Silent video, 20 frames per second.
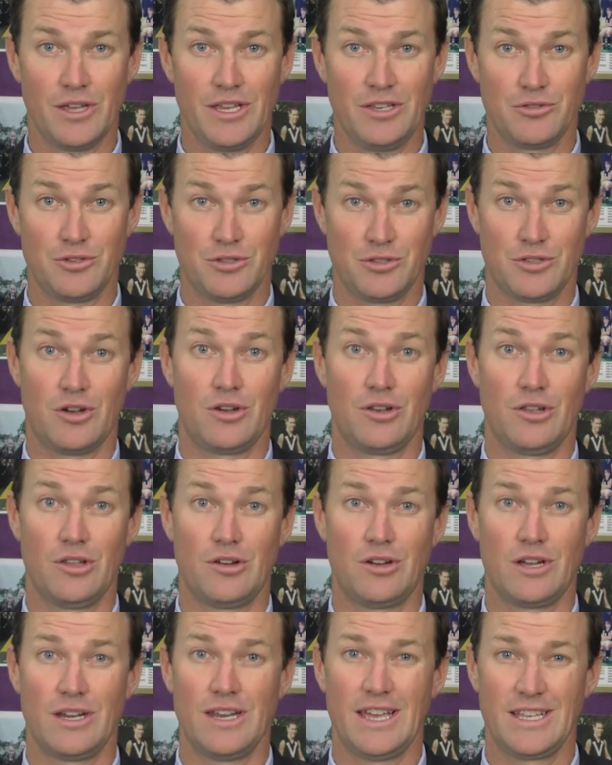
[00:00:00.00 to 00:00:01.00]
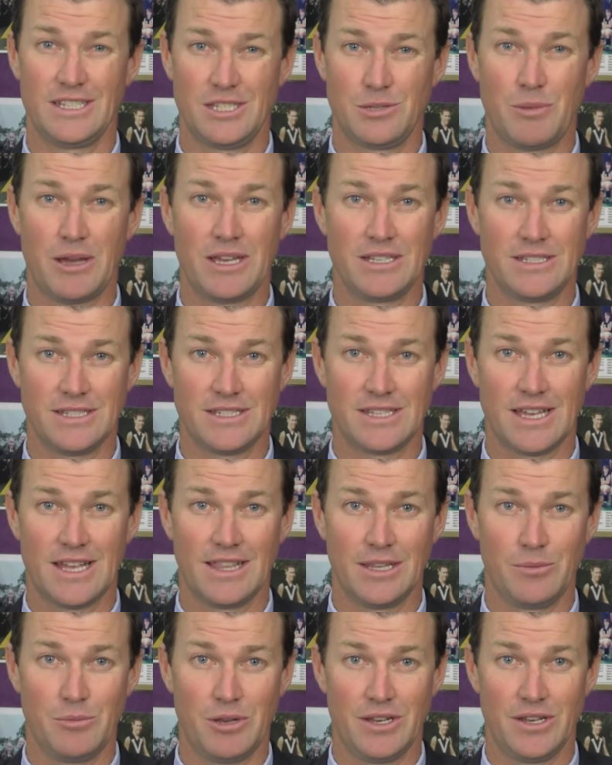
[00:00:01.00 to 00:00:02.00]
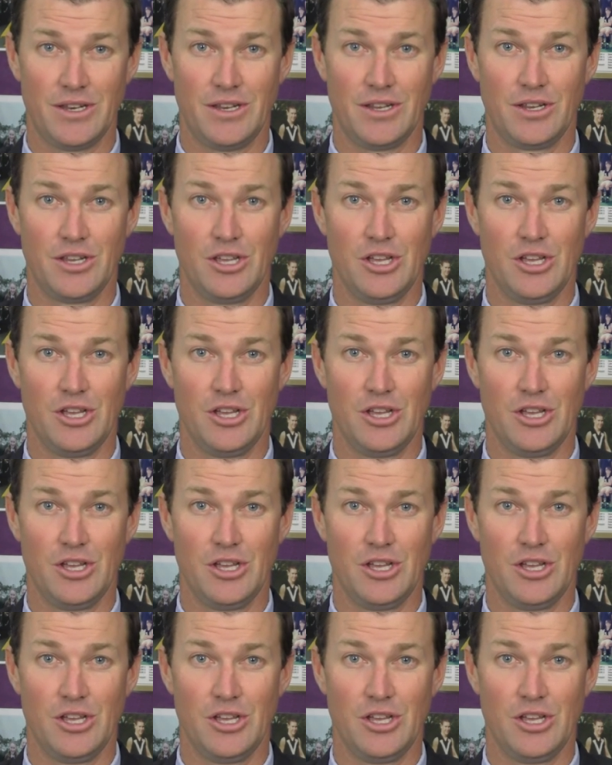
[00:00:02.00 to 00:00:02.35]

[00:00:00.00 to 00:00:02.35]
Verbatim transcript: interest online as spaces are limited.